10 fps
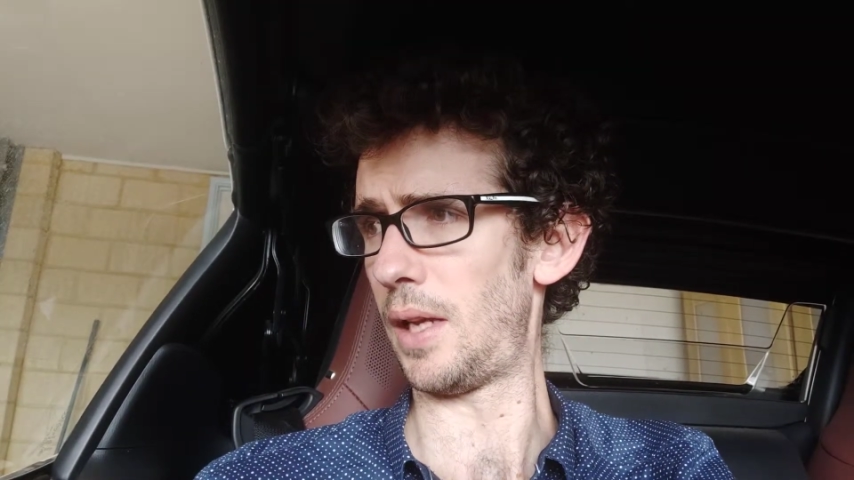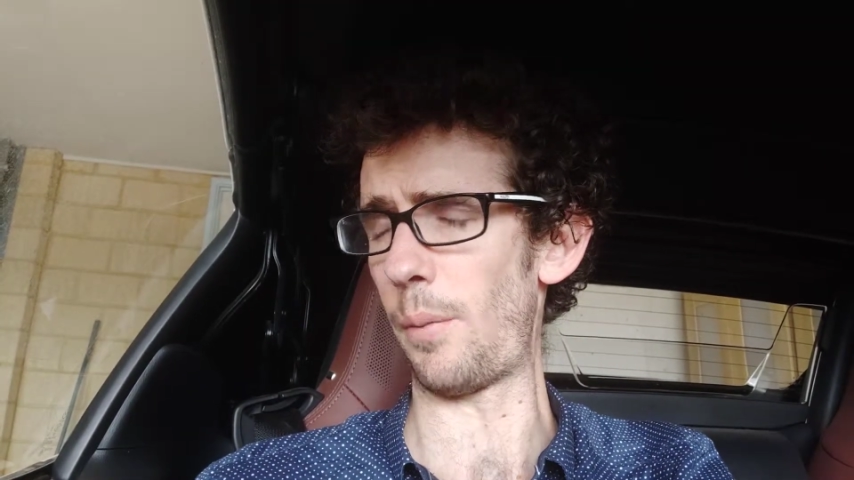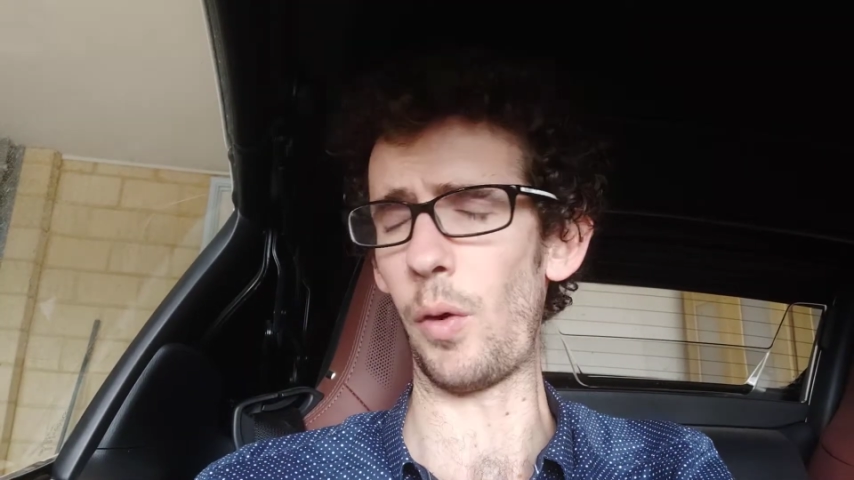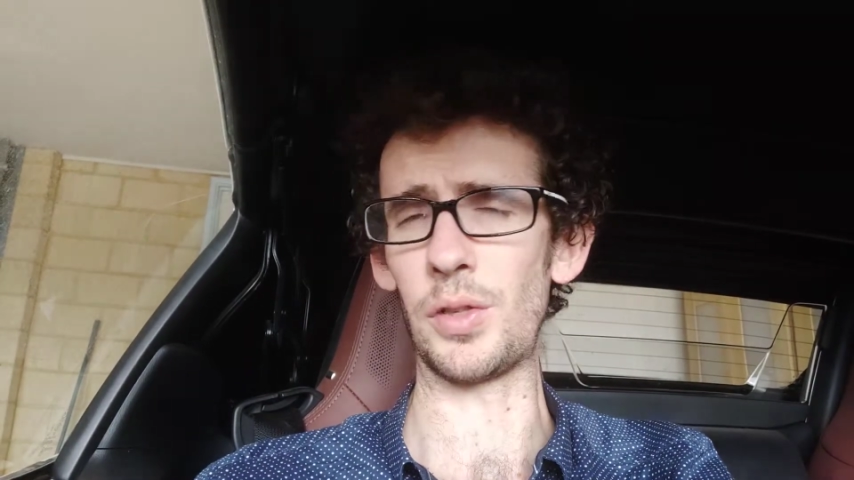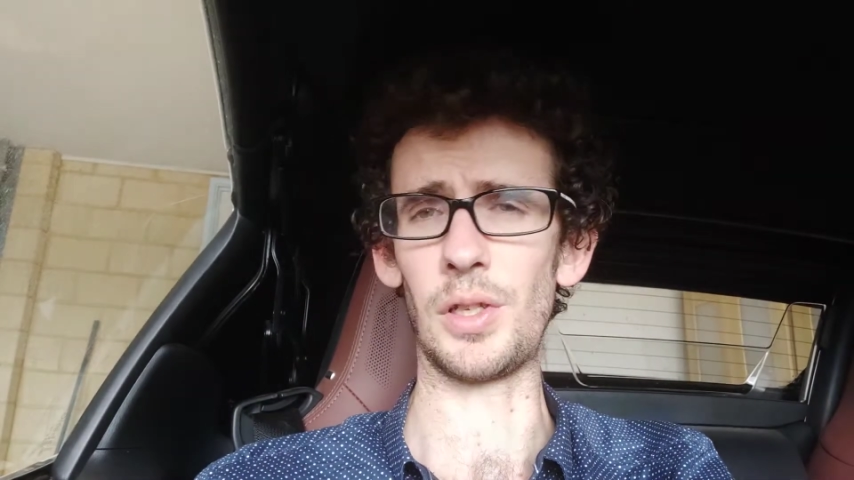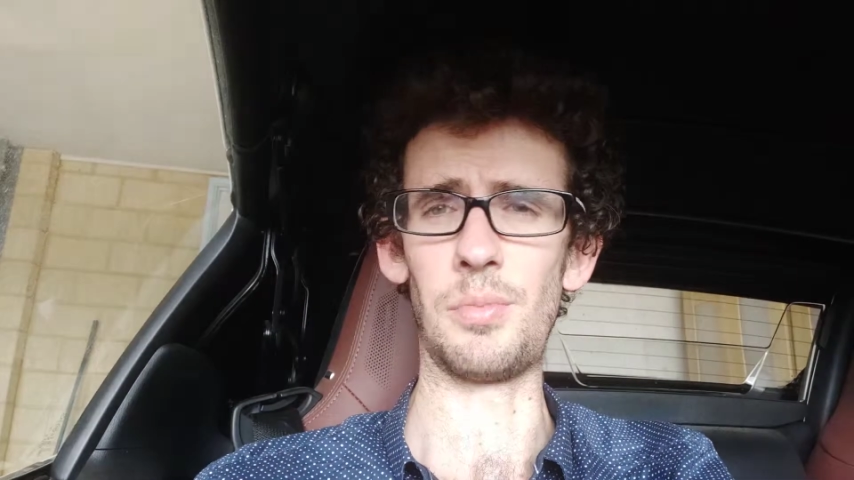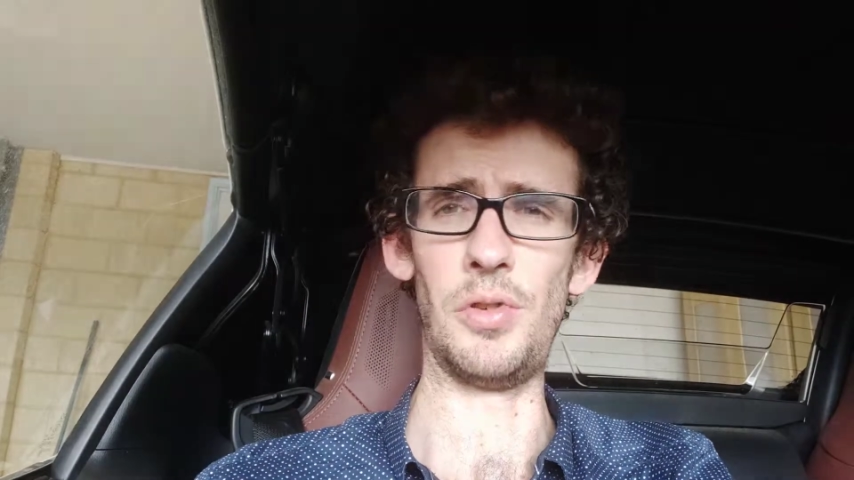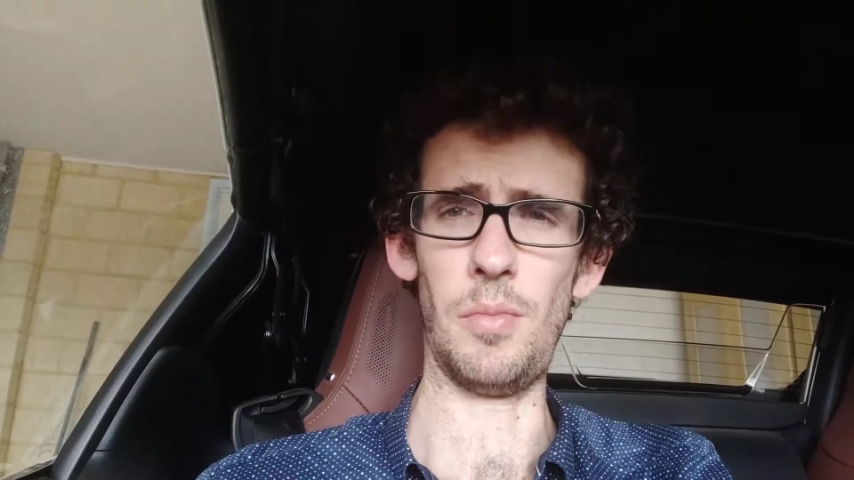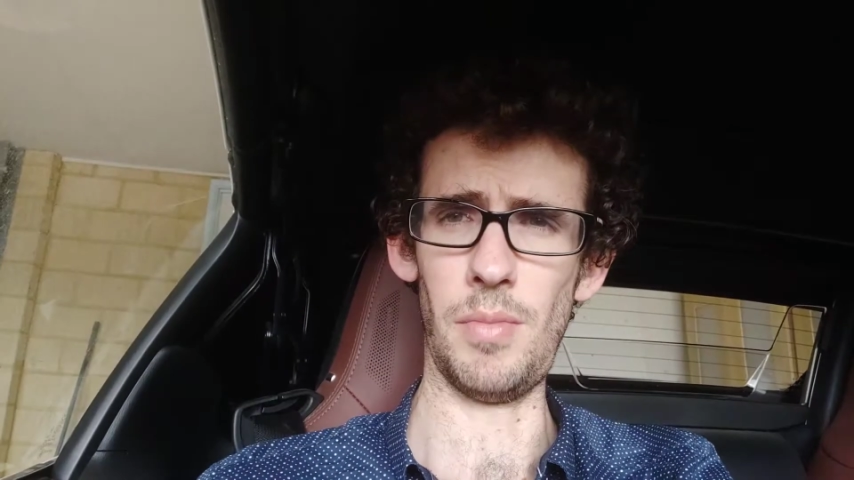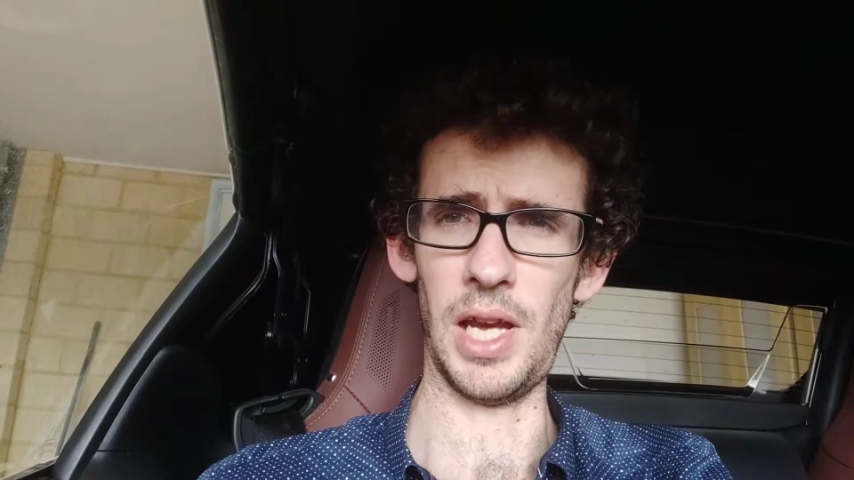We also got
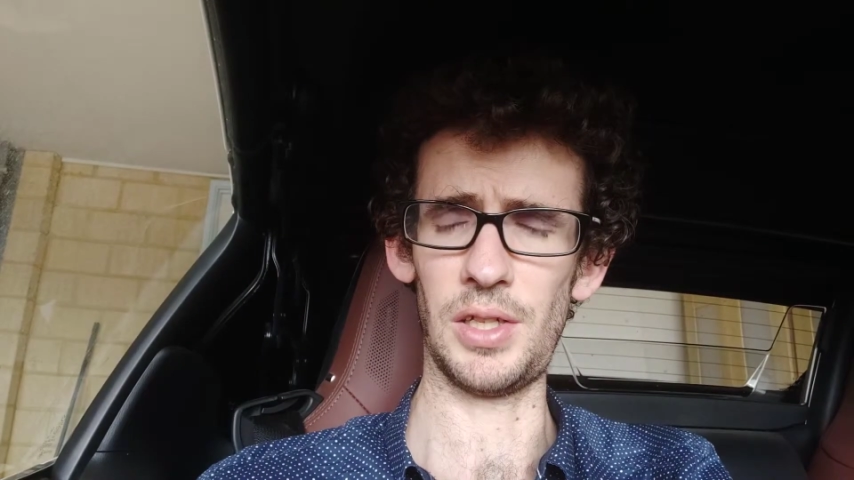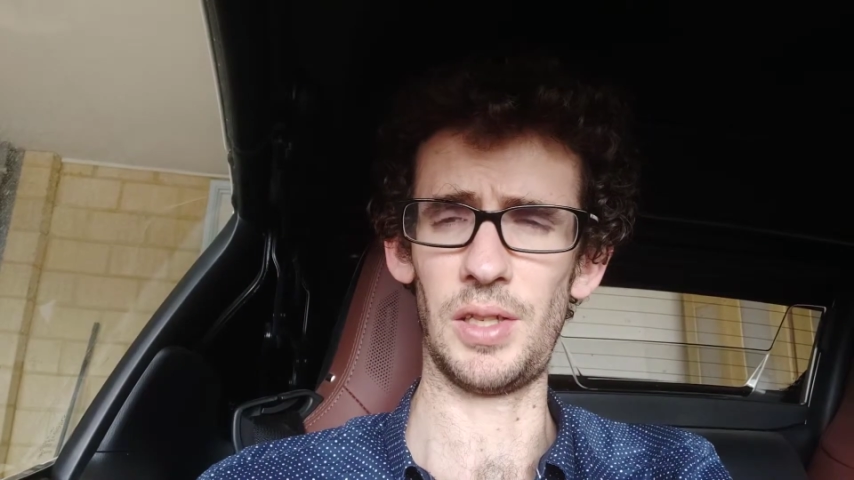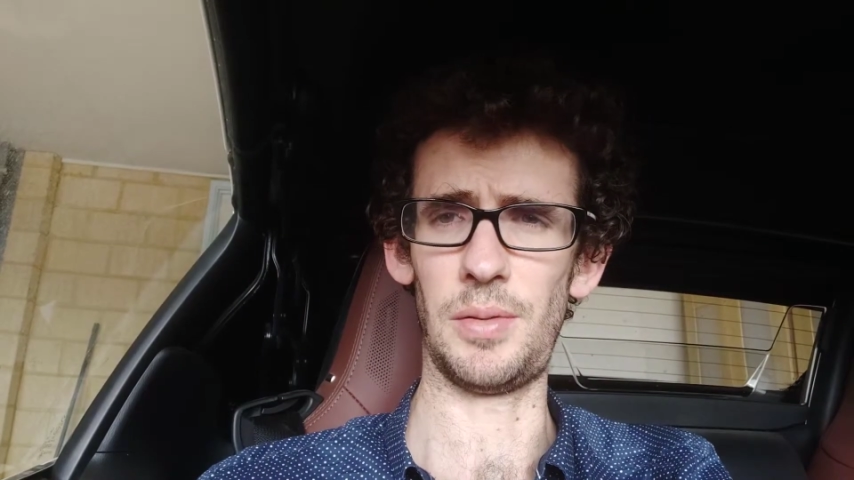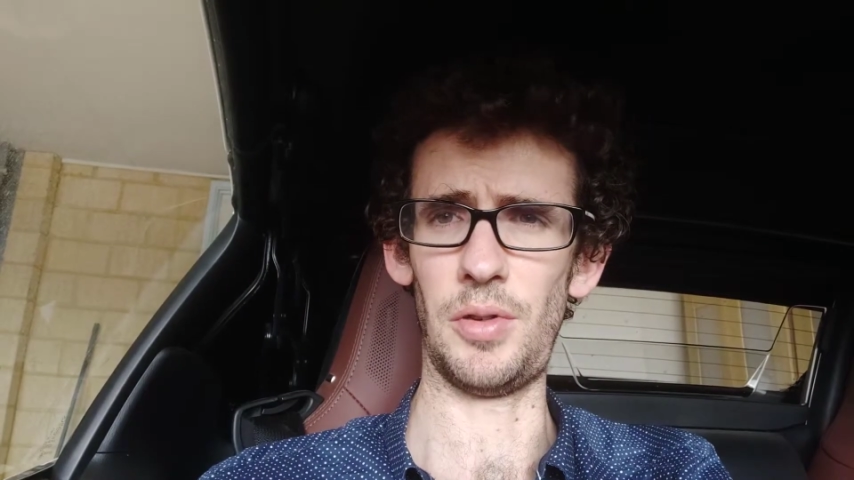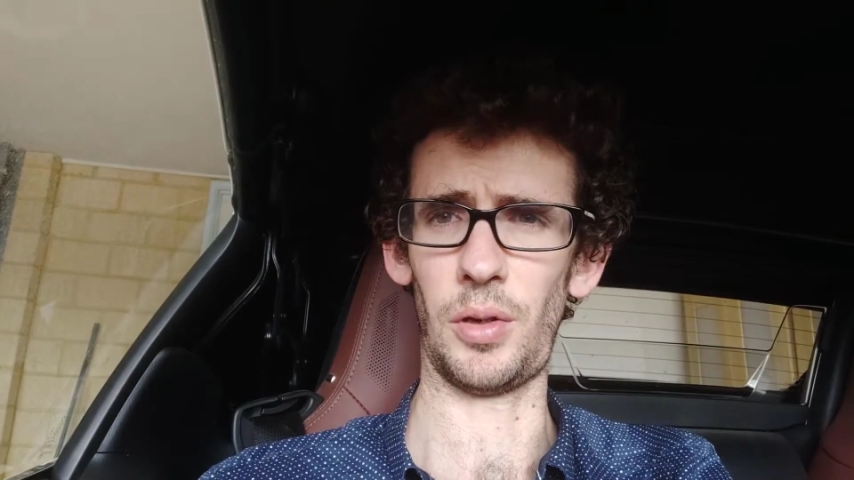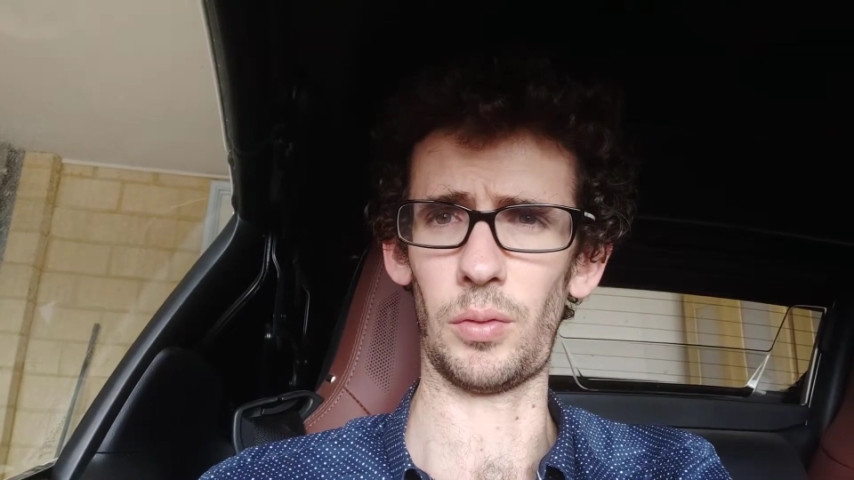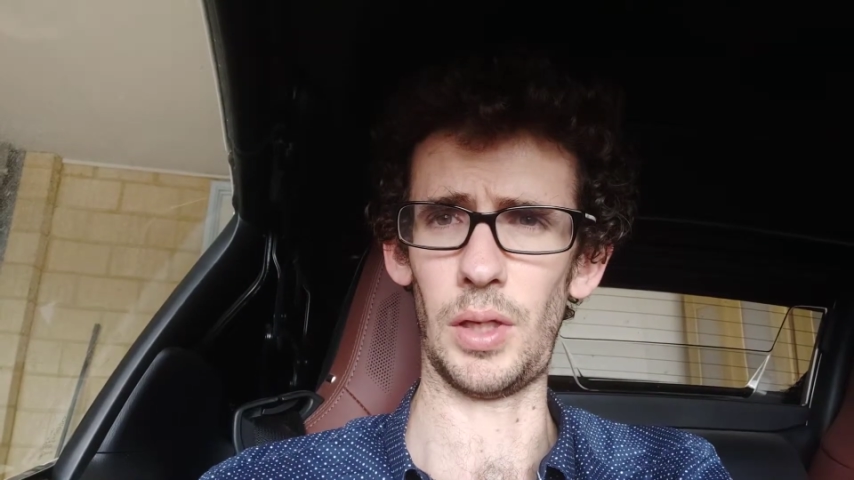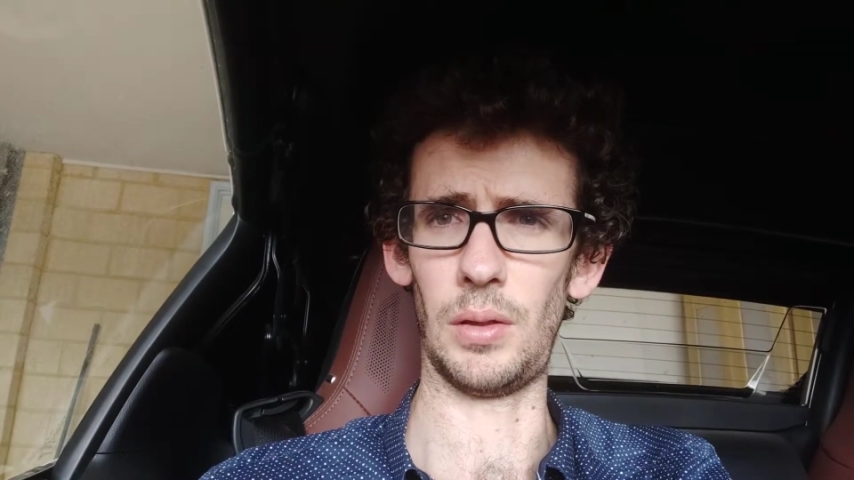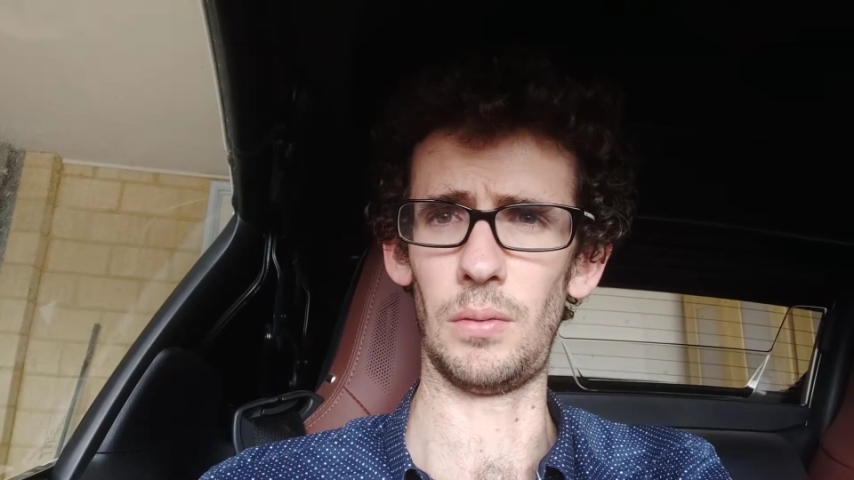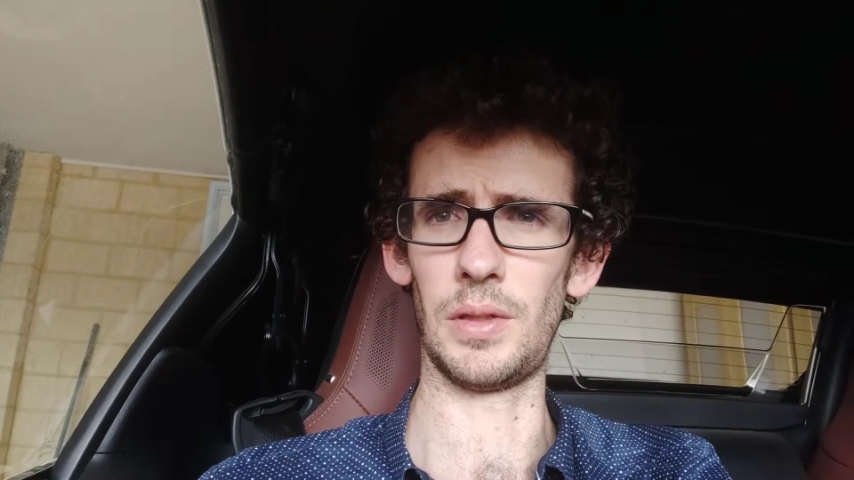some new mesh and some new
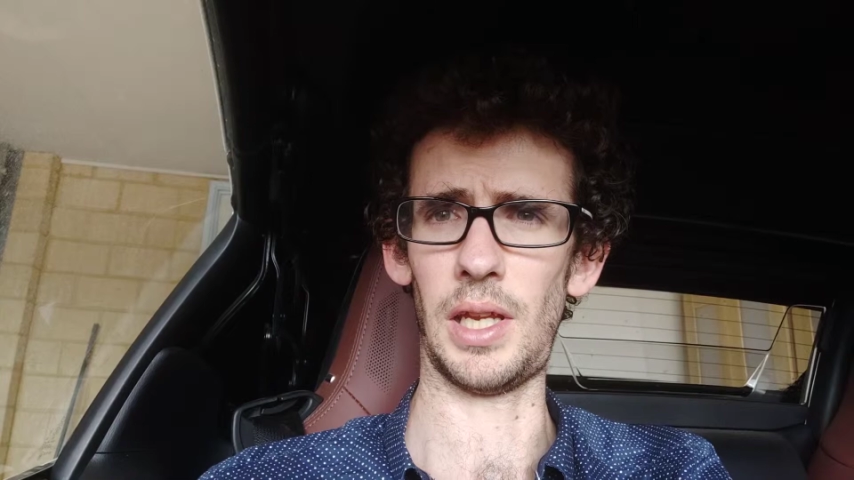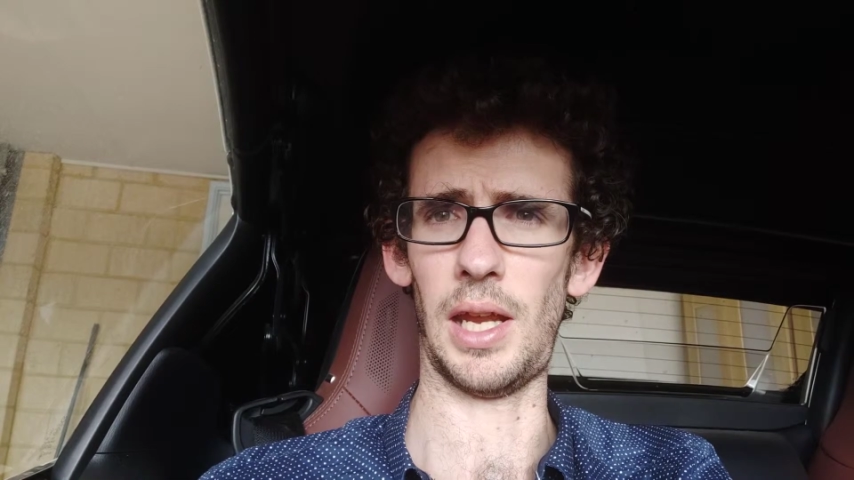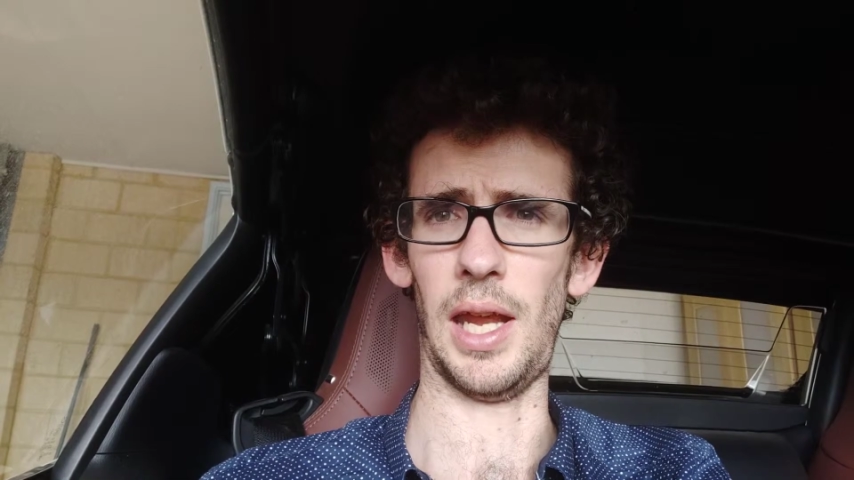grills,